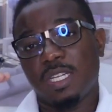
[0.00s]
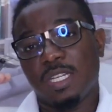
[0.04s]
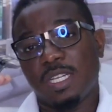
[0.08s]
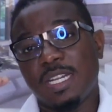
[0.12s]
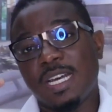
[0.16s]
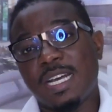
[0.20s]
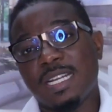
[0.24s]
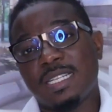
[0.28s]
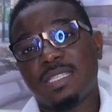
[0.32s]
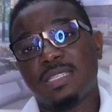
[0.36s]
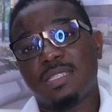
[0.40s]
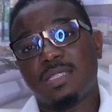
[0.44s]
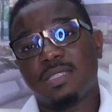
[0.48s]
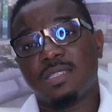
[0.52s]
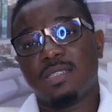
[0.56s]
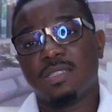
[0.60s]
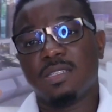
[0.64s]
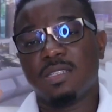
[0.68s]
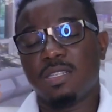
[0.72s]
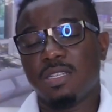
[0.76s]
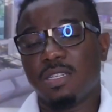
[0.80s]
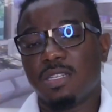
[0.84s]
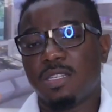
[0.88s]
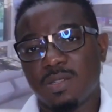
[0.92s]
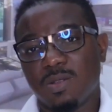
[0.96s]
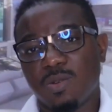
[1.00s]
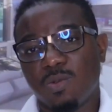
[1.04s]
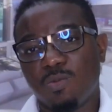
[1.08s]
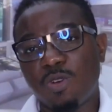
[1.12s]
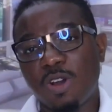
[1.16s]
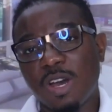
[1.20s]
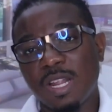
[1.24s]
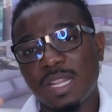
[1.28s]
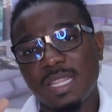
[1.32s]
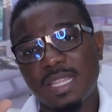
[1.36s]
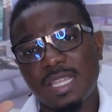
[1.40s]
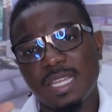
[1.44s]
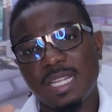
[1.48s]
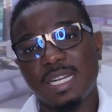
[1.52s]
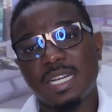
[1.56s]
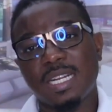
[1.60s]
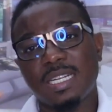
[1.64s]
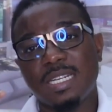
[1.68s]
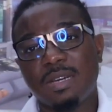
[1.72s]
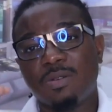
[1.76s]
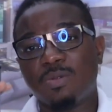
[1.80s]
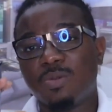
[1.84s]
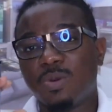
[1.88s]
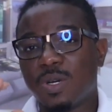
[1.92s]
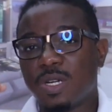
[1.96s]
that's one thing
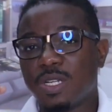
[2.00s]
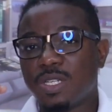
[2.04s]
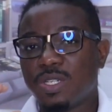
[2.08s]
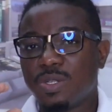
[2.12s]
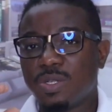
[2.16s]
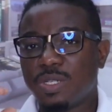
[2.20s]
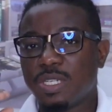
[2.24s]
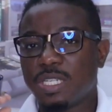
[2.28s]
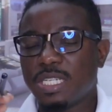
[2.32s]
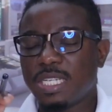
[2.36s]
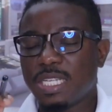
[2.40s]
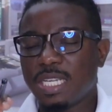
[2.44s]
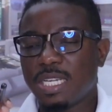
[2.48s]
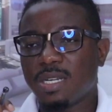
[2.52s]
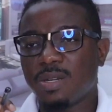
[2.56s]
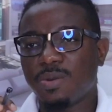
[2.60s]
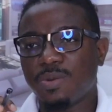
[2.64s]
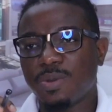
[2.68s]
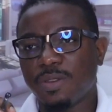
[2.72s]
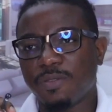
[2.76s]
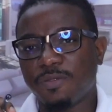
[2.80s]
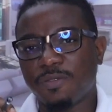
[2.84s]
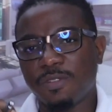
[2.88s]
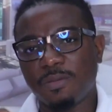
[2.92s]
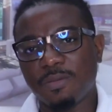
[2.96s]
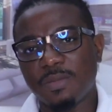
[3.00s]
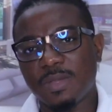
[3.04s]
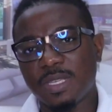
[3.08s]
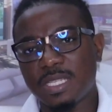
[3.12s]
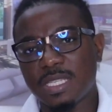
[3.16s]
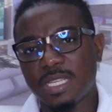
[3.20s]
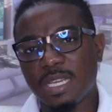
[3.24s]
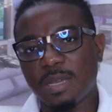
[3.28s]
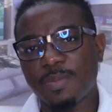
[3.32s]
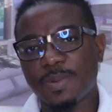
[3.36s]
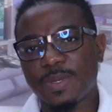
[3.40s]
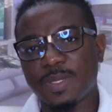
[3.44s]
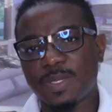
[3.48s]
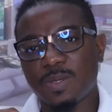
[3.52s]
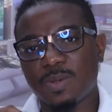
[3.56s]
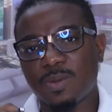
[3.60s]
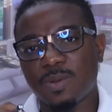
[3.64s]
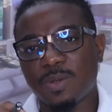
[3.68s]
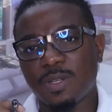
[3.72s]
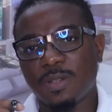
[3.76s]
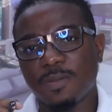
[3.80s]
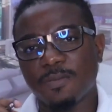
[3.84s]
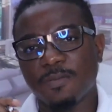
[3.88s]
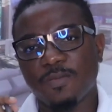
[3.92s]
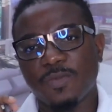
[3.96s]
that I want you to take away from this
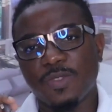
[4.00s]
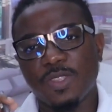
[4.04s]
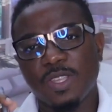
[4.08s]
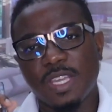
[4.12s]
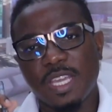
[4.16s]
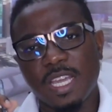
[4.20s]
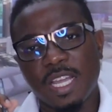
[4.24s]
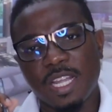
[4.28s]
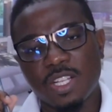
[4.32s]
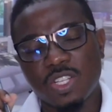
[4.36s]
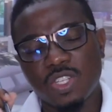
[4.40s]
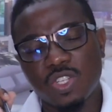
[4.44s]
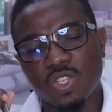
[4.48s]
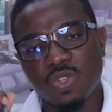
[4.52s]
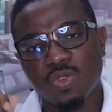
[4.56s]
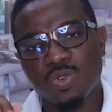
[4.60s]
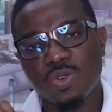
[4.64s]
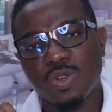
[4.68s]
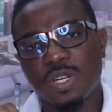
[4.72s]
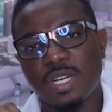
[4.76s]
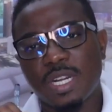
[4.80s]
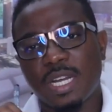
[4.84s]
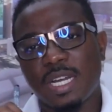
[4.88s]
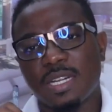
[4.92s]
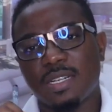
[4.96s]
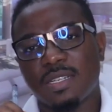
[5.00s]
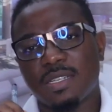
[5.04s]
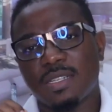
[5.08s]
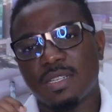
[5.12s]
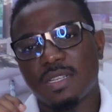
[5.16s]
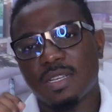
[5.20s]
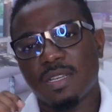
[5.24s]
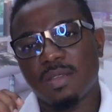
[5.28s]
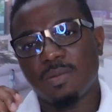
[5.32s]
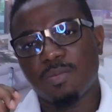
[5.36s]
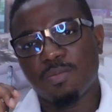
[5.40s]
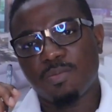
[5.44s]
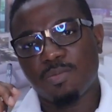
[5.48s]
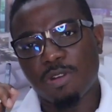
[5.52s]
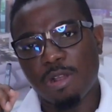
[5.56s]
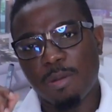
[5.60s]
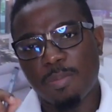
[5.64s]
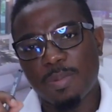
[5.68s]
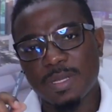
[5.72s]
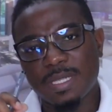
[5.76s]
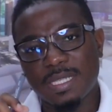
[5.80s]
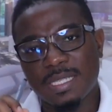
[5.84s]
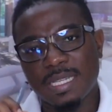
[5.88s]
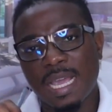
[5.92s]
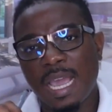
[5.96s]
episode. Ensure that
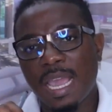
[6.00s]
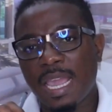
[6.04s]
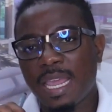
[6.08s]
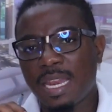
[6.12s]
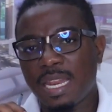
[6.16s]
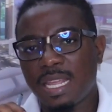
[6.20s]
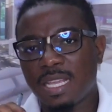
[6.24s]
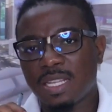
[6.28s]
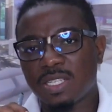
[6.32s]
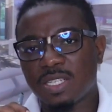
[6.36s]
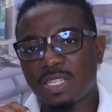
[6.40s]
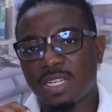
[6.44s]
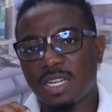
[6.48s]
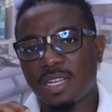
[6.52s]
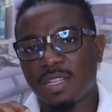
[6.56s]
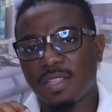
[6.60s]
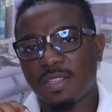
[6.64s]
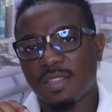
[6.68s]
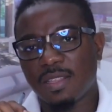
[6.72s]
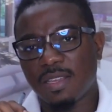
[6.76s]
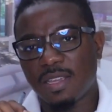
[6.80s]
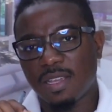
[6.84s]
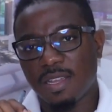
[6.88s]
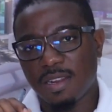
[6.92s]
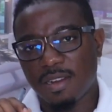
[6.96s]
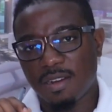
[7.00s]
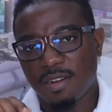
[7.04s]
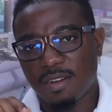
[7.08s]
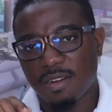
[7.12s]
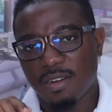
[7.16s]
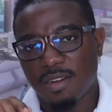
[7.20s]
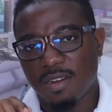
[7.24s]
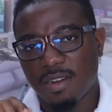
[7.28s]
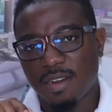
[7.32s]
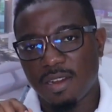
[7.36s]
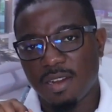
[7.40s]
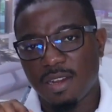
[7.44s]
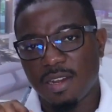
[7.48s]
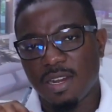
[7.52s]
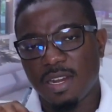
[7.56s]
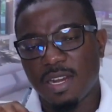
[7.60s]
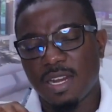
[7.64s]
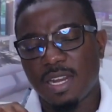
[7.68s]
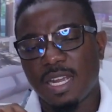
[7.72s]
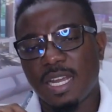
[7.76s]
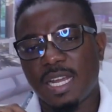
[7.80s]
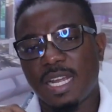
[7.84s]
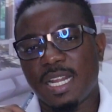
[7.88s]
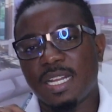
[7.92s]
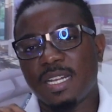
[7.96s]
proper signage are there
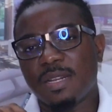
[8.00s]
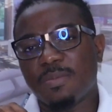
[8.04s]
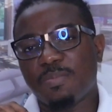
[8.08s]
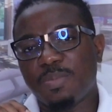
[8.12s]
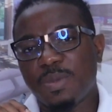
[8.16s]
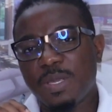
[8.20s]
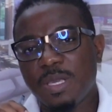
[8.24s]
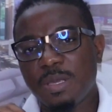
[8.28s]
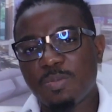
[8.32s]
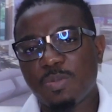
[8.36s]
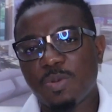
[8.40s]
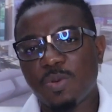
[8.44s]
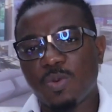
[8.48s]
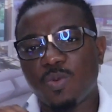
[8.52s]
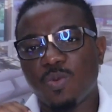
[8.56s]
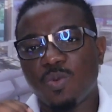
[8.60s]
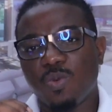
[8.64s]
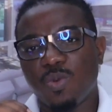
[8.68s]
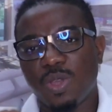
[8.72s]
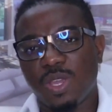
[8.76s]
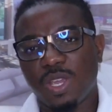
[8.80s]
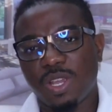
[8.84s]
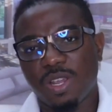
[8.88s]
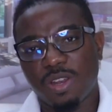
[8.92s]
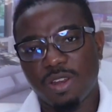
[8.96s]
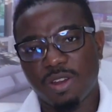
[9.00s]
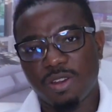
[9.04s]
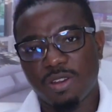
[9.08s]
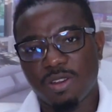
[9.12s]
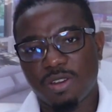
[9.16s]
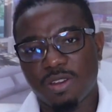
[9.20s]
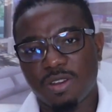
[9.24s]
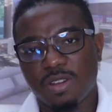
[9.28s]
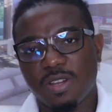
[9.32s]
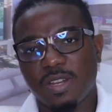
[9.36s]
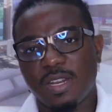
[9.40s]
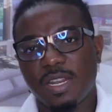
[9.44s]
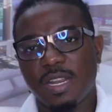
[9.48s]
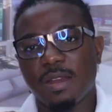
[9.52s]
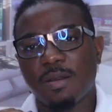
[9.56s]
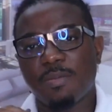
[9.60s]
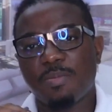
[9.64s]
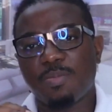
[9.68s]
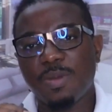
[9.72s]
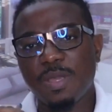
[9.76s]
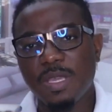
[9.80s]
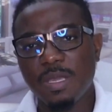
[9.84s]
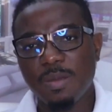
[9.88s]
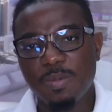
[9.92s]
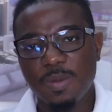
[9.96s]
and people wear their
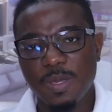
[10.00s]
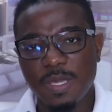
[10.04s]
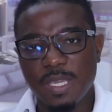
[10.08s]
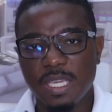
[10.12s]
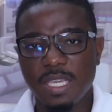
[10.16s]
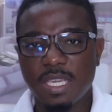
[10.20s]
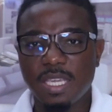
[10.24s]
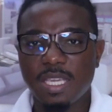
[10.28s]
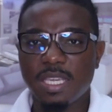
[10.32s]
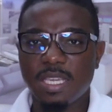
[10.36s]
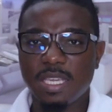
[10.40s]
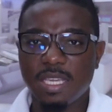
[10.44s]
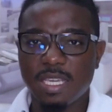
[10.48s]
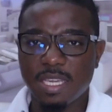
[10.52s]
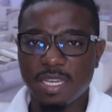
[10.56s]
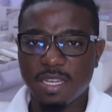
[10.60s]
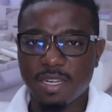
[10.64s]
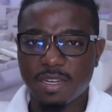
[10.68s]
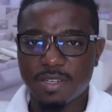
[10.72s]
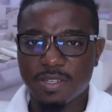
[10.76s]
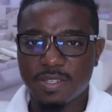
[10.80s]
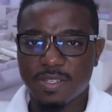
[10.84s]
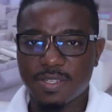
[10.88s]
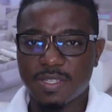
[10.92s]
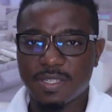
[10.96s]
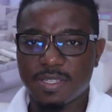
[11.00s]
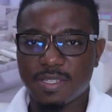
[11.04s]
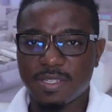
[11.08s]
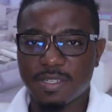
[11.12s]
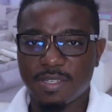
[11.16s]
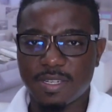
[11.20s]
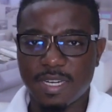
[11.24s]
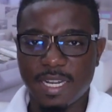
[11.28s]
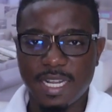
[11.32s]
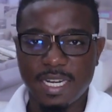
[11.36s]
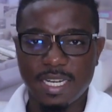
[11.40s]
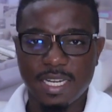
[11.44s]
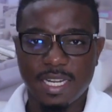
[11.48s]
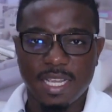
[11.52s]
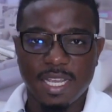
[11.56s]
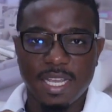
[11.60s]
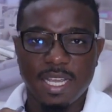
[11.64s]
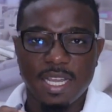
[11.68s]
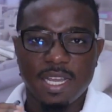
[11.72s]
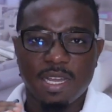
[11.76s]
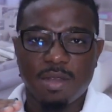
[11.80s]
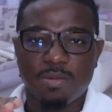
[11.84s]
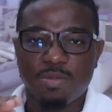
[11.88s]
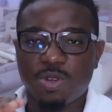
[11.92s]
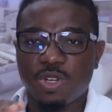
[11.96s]
PPE gears, right?
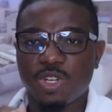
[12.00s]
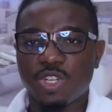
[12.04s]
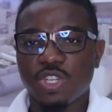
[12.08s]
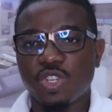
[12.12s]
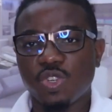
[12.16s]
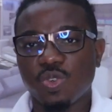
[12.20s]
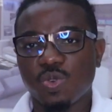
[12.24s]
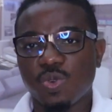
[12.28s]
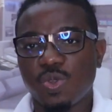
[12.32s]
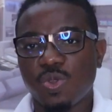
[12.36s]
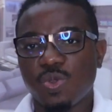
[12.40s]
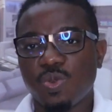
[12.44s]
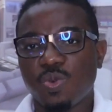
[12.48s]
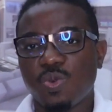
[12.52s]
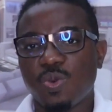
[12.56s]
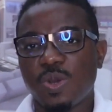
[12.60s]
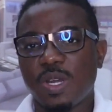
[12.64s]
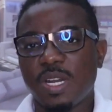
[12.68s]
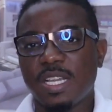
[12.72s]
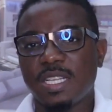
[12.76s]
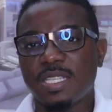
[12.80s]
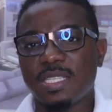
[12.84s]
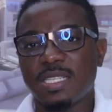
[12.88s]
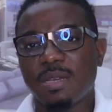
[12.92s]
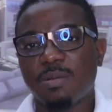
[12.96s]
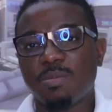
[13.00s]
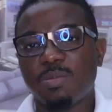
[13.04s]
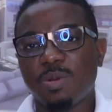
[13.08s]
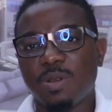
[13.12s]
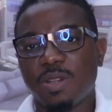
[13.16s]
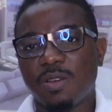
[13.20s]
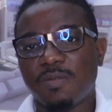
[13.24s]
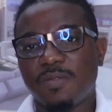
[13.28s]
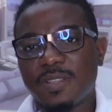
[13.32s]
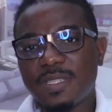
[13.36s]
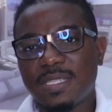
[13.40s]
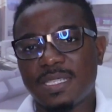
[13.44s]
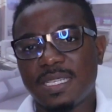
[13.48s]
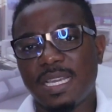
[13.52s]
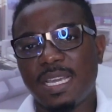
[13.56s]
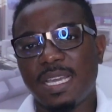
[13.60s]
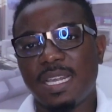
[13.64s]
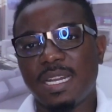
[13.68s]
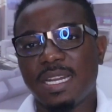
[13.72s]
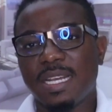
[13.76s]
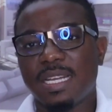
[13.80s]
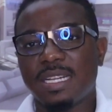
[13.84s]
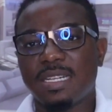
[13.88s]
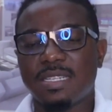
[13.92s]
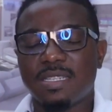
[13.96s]
I'm going to show you an example of a
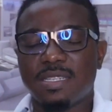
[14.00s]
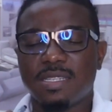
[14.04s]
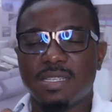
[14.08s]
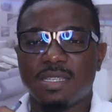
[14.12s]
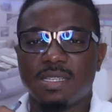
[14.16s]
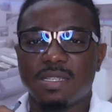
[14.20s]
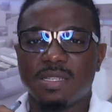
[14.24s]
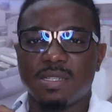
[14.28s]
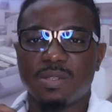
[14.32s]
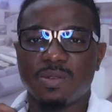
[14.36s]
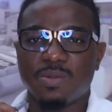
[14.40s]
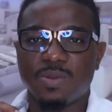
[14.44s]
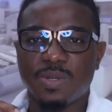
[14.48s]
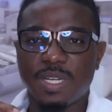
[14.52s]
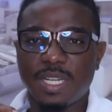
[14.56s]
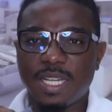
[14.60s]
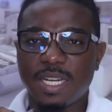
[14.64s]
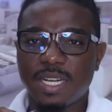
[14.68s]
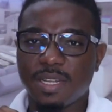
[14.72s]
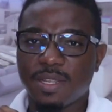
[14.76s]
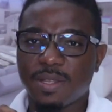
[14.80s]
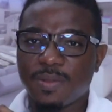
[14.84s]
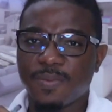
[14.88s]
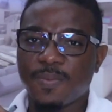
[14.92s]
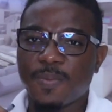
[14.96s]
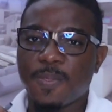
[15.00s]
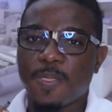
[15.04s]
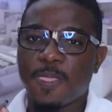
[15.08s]
sign that we did.